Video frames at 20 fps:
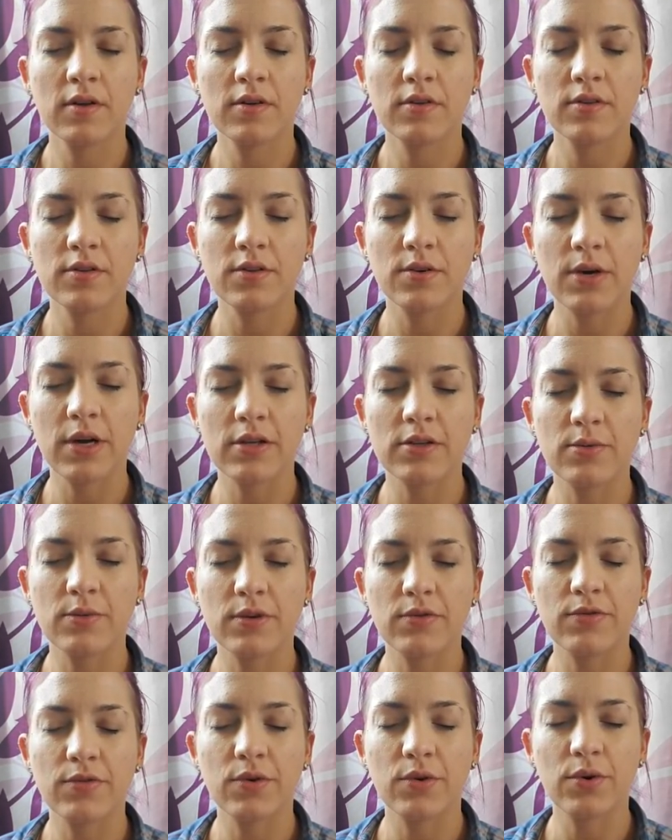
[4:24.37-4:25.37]
So as we
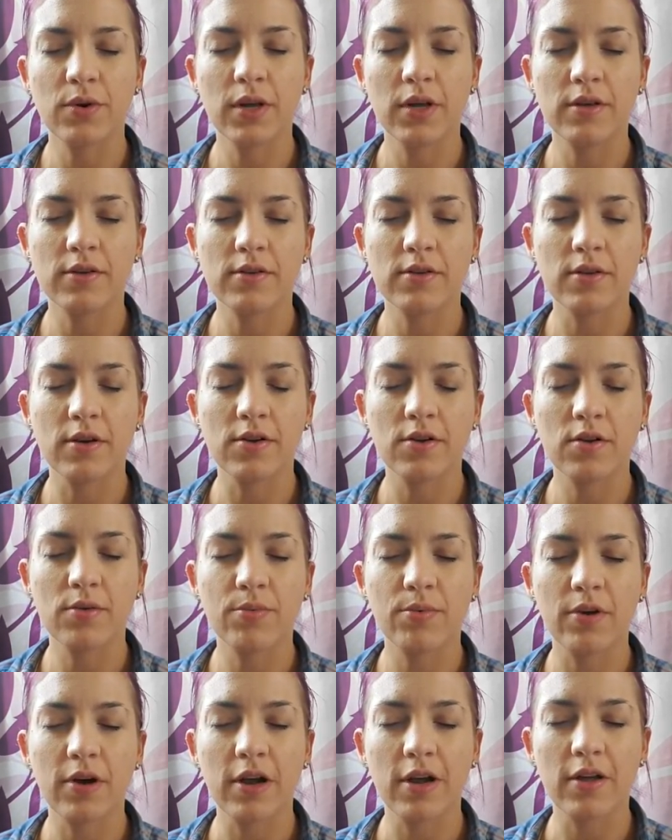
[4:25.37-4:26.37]
focus on our
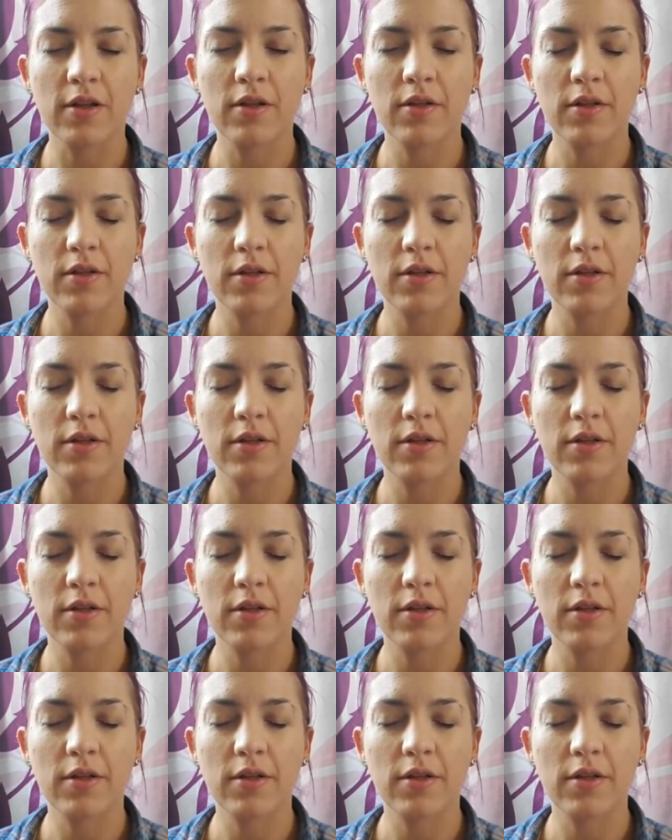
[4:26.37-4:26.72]
breath,